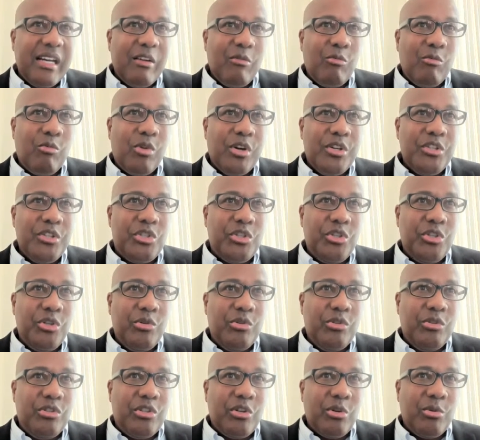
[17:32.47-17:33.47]
once
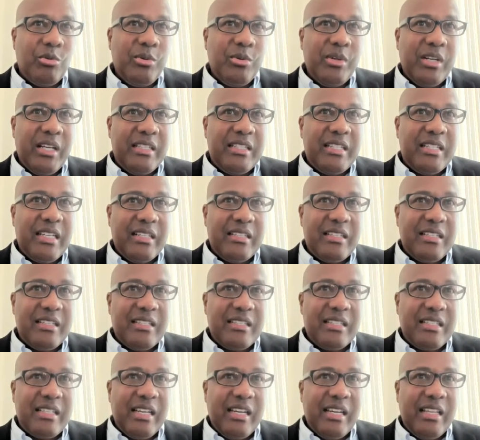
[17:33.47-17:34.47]
you don't intend to
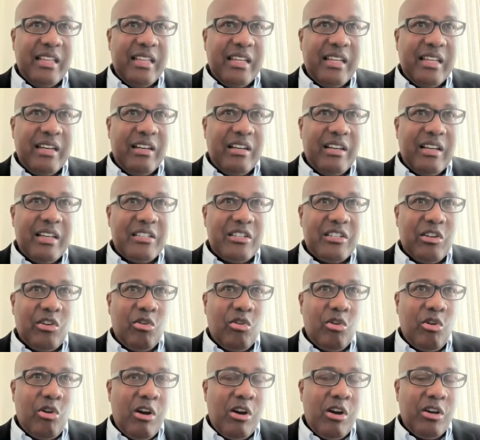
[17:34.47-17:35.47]
stay there as a
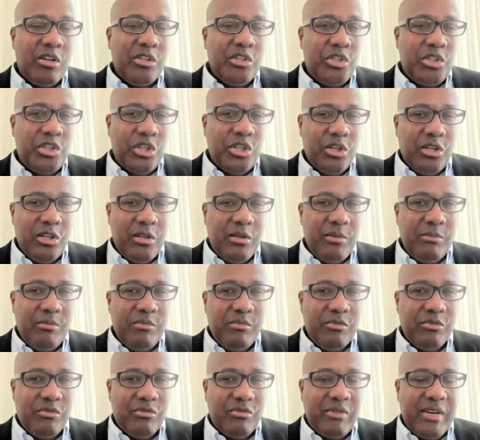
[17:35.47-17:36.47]

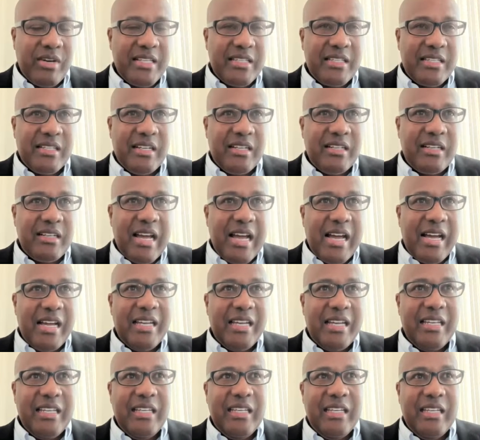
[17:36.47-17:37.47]
long-term resident,
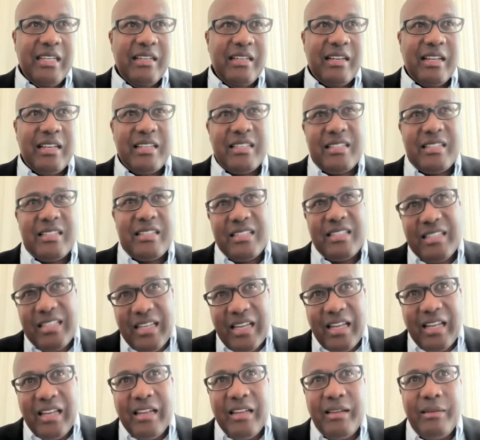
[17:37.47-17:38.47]
i.e., let's
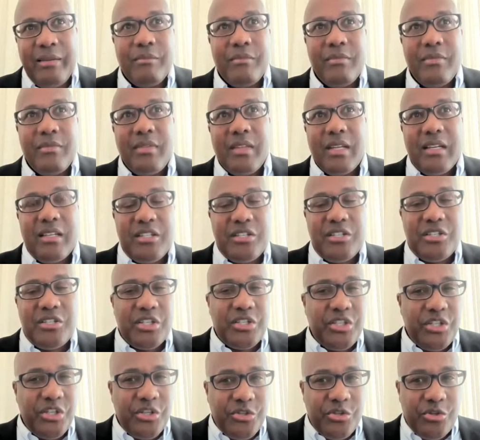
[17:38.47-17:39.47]
say
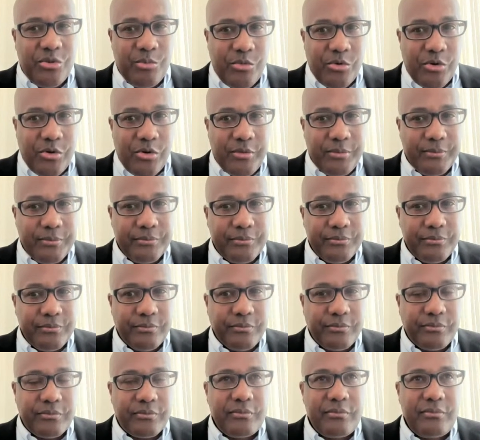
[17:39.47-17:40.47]
6 years or more,
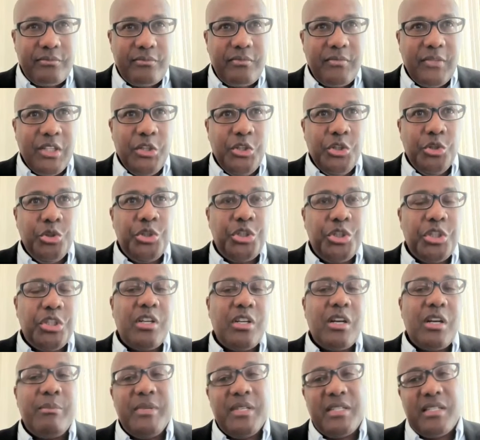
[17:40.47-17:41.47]
you should
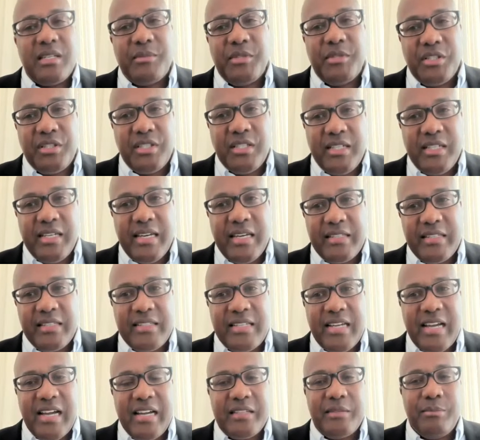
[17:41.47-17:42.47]
not be subject to the exit
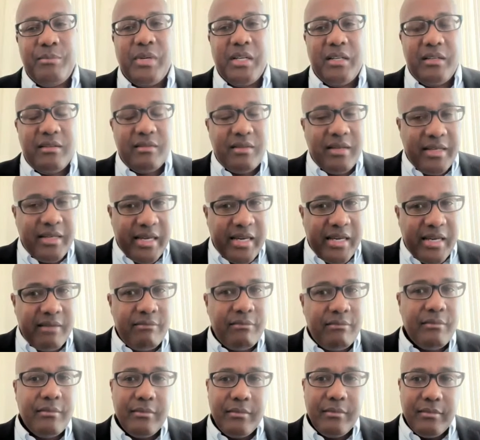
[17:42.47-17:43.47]
tax. But
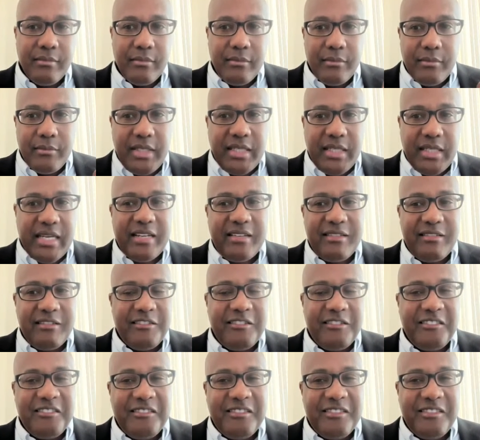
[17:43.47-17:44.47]
again, get
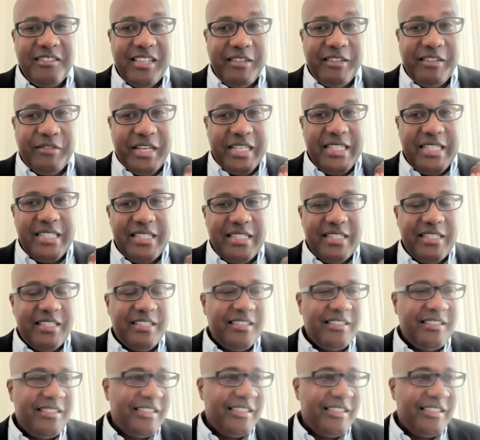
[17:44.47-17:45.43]
advice.